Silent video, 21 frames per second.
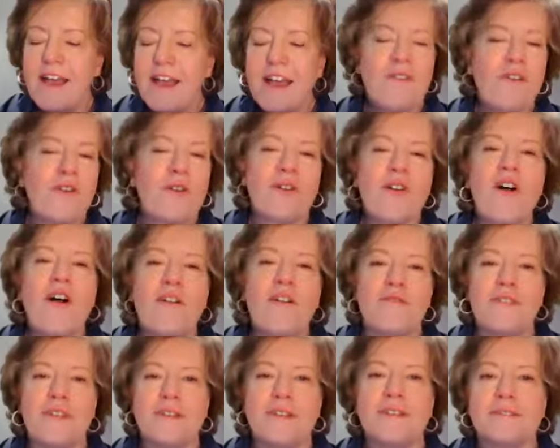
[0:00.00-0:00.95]
I've heard
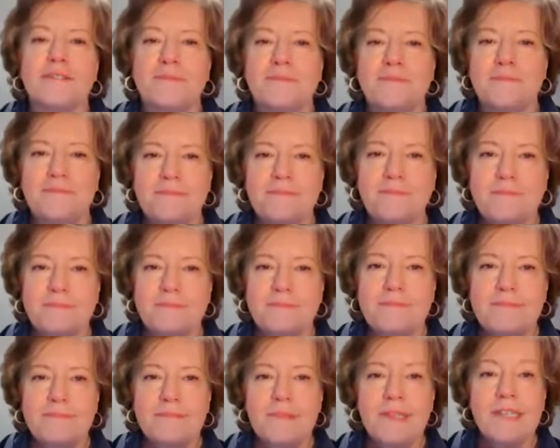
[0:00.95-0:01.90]
often,
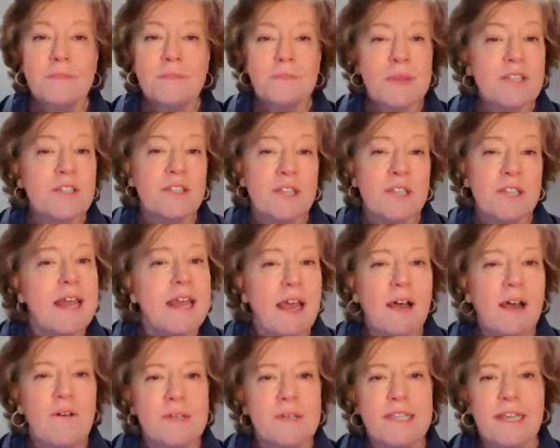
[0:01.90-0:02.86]
especially
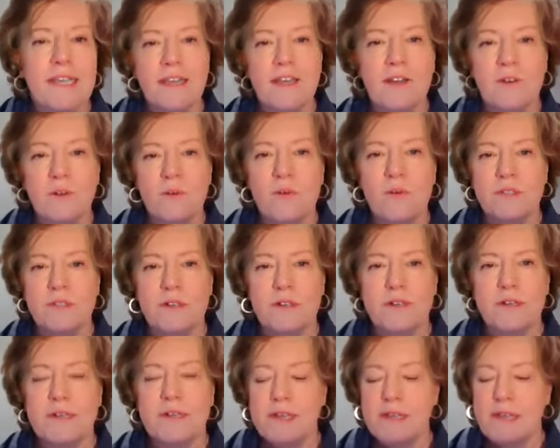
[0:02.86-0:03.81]
now as I get older,